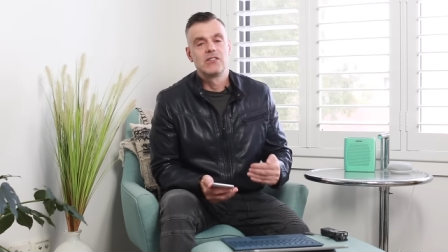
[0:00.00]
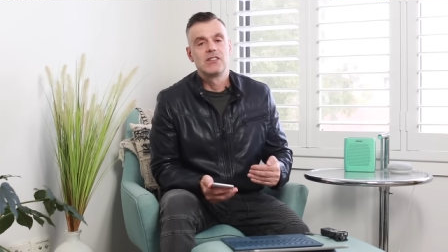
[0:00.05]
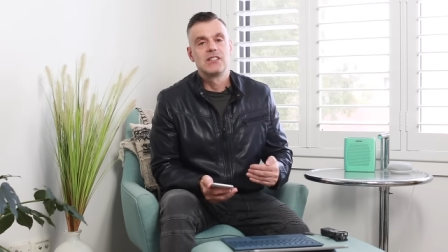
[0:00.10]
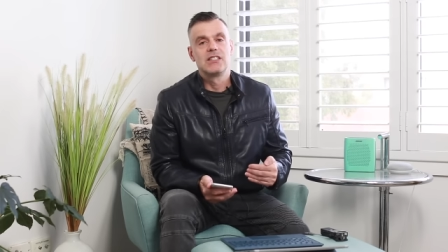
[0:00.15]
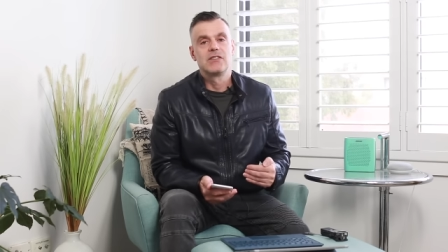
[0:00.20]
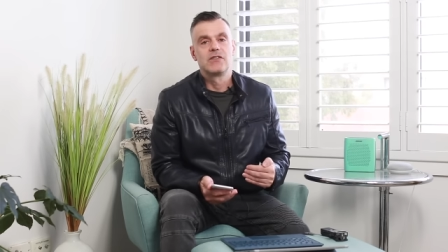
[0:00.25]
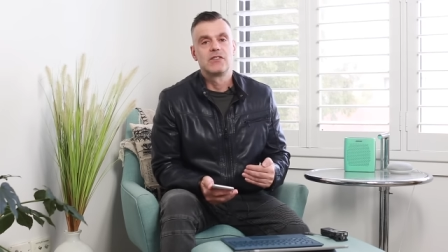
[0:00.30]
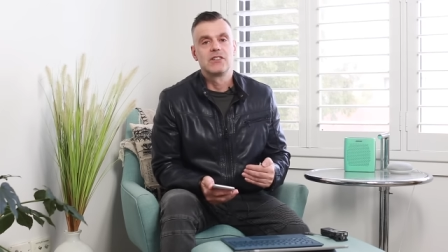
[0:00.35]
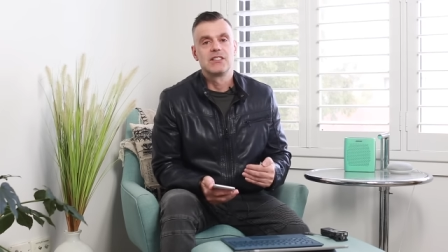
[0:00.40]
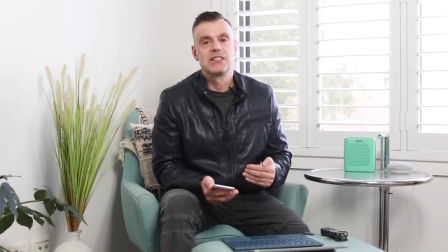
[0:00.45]
of the
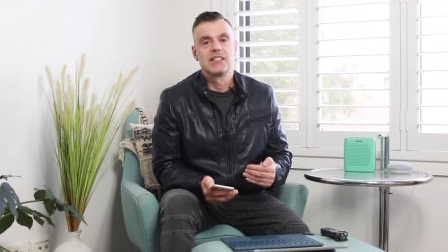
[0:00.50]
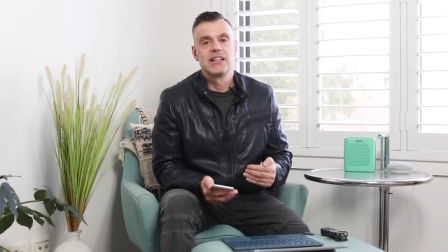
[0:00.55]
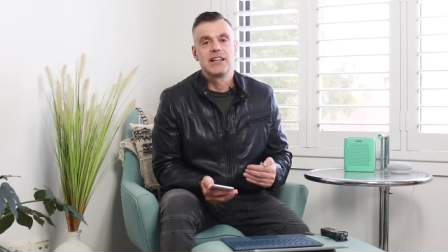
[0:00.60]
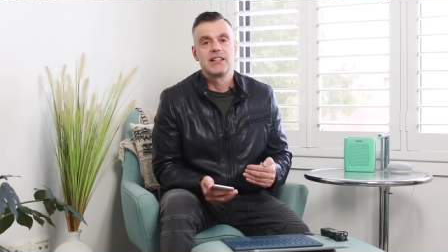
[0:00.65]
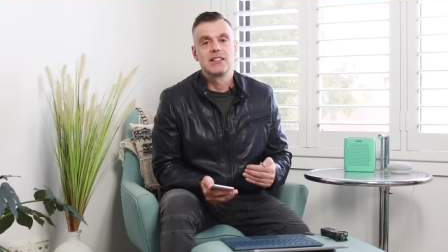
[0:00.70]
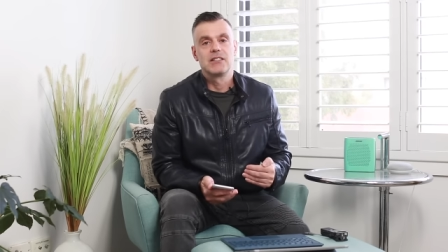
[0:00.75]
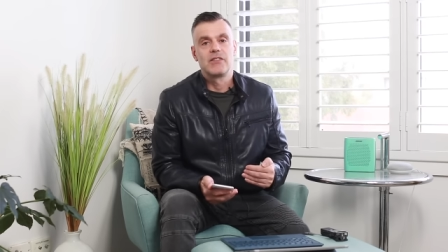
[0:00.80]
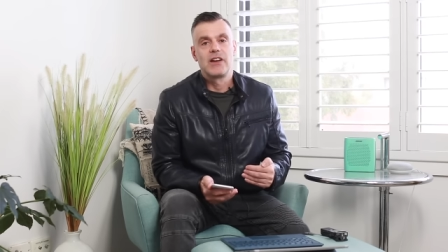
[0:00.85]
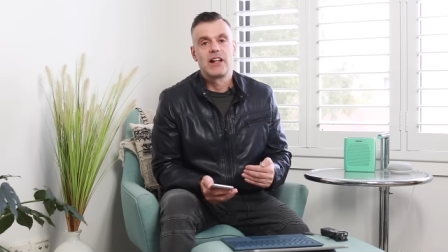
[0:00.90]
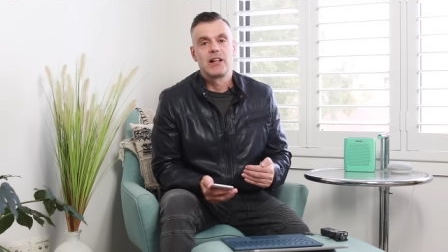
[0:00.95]
different
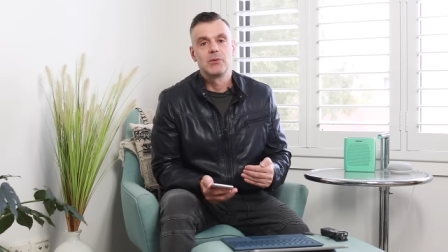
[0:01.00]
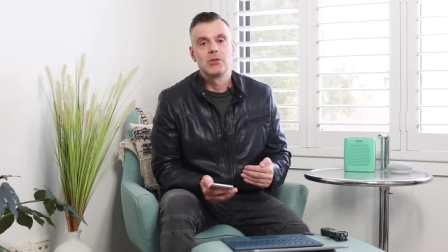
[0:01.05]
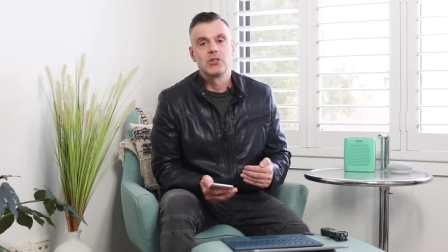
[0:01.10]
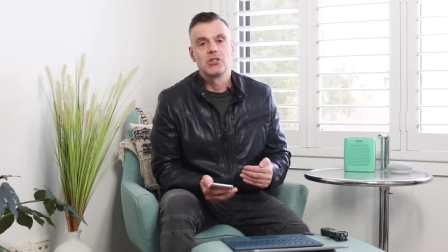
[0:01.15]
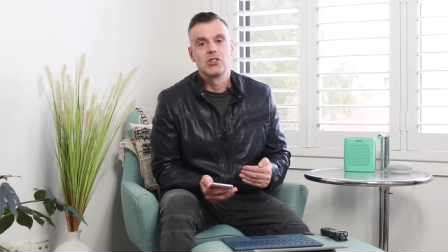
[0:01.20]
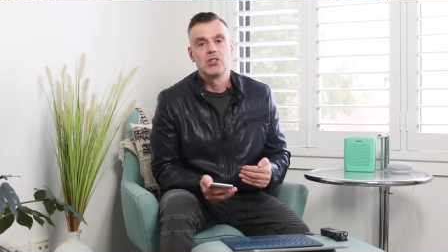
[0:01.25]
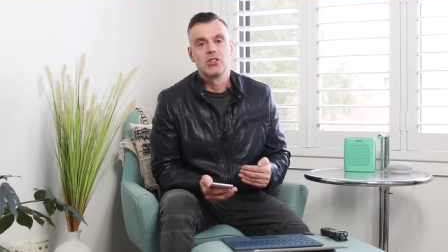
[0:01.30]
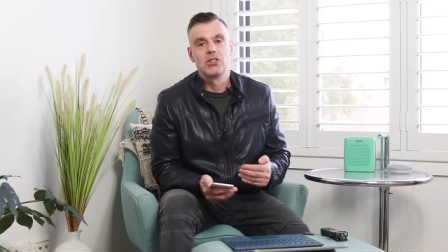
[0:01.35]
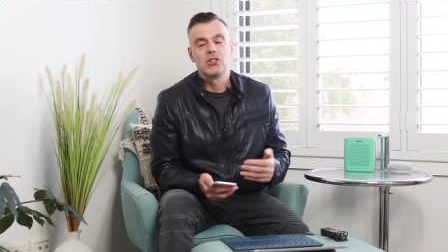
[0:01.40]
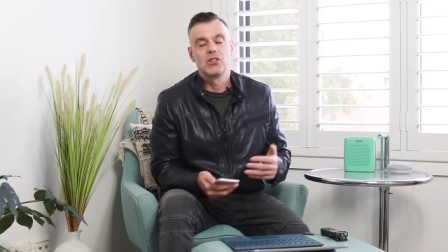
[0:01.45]
settings available
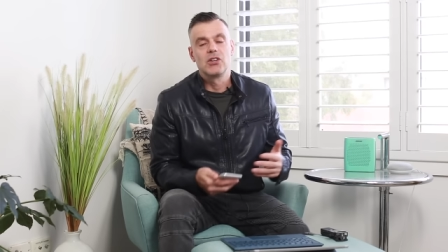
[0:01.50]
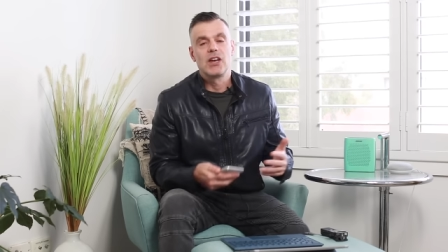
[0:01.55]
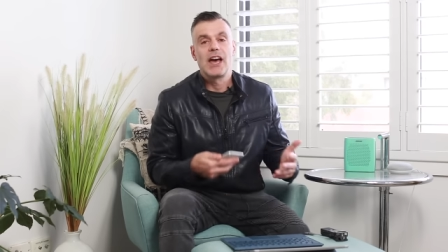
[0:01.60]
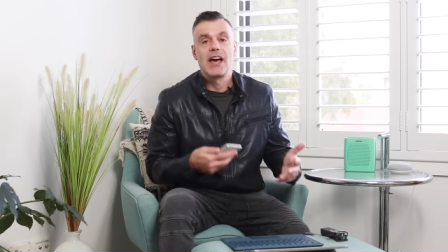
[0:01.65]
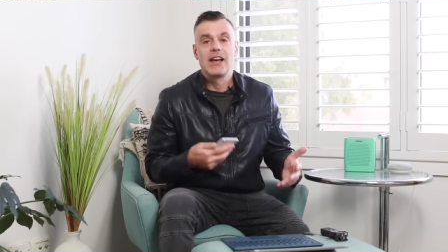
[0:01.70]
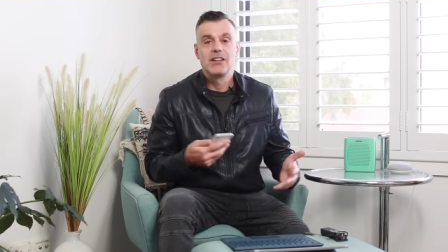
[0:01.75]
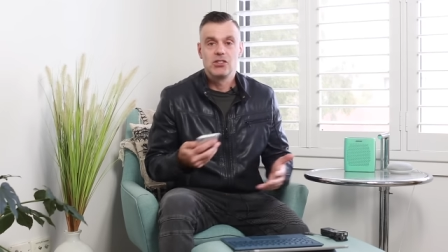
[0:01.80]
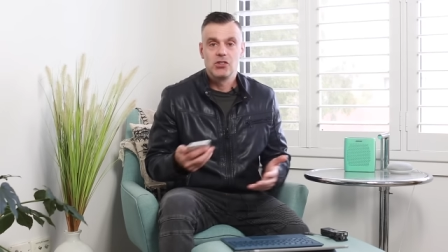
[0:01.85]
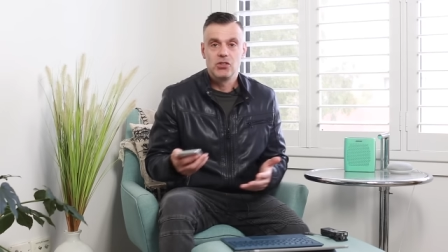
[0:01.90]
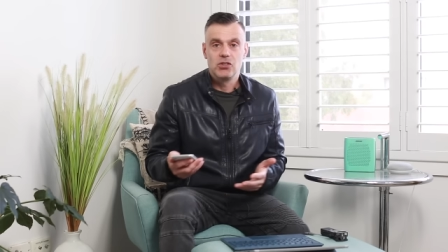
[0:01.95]
to you
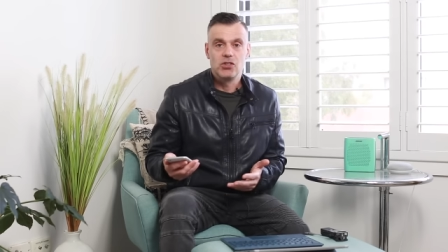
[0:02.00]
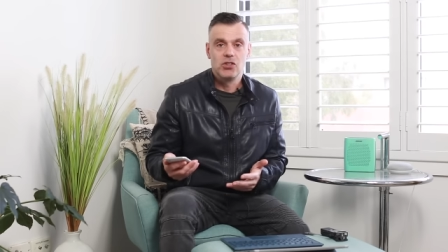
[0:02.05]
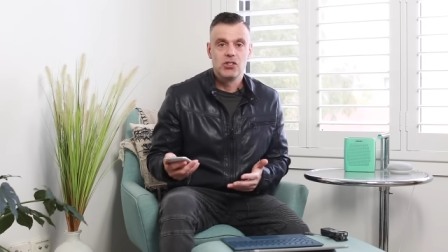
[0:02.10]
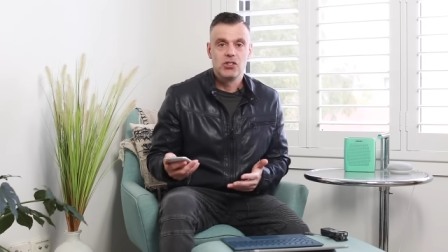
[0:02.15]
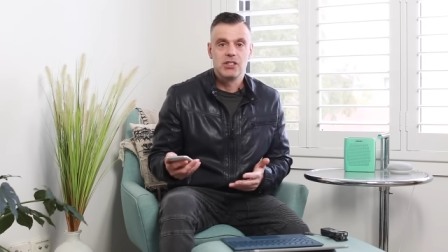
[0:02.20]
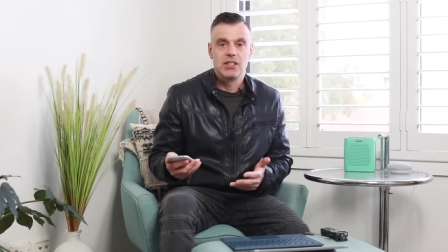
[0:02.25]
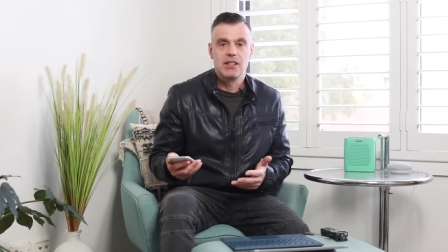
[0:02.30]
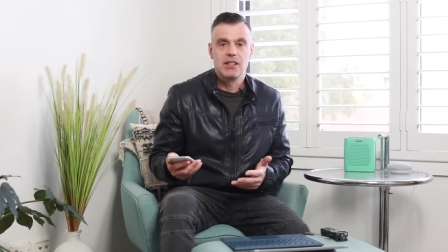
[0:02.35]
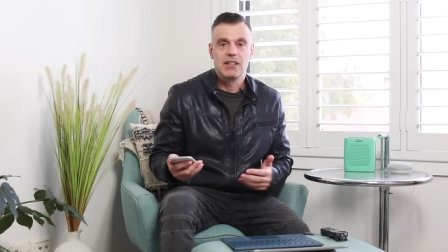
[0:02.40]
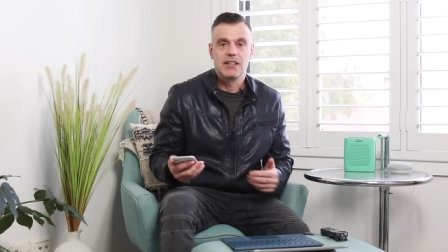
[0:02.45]
as you're
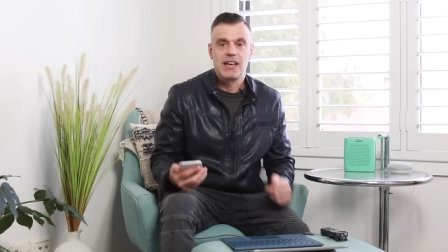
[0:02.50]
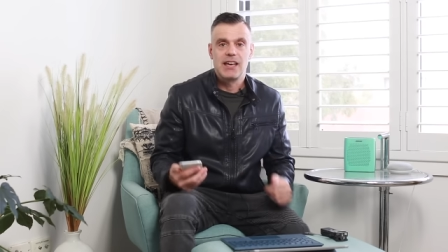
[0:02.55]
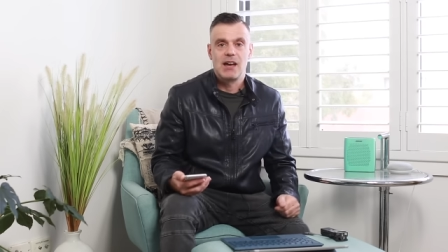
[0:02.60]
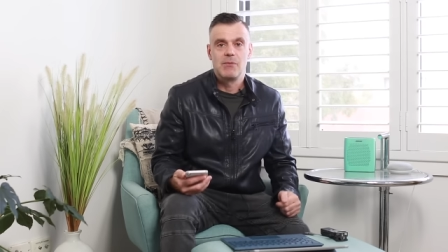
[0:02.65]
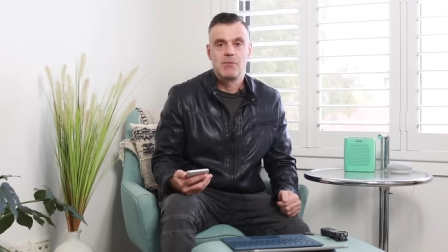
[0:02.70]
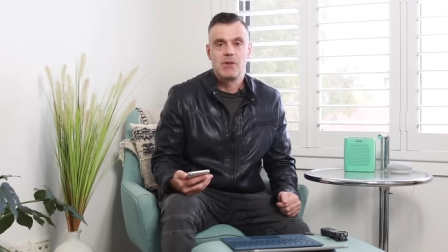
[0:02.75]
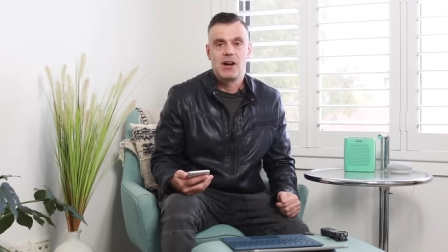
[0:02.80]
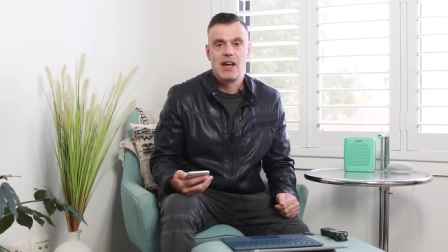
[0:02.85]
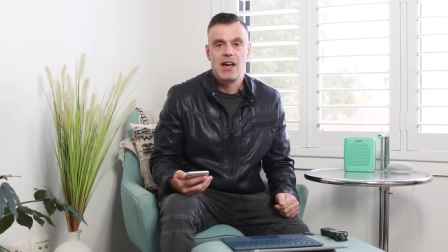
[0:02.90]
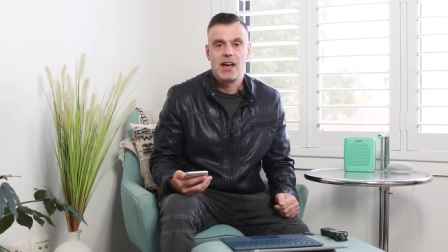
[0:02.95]
using the
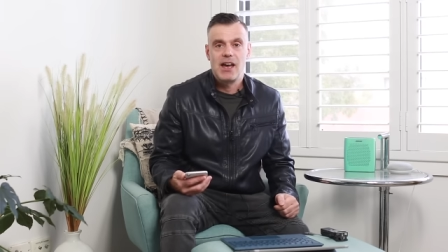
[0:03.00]
camera